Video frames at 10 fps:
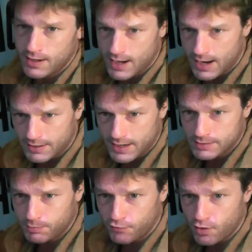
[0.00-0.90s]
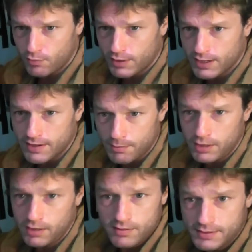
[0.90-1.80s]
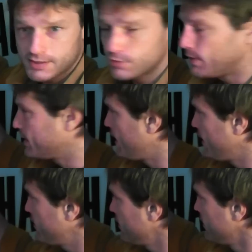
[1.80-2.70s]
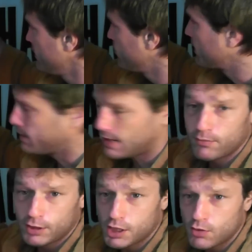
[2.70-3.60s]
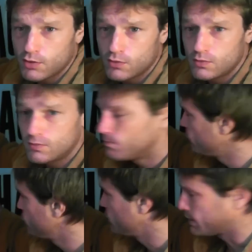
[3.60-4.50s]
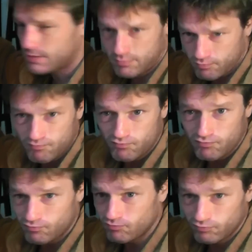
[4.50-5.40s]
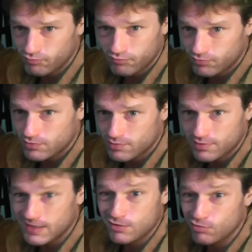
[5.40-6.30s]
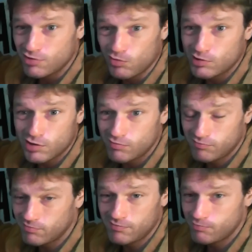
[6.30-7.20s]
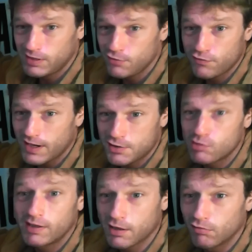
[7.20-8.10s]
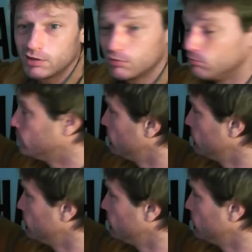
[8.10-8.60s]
And as before, we can double, it's 28, but I will show you just that you don't believe I trick on you.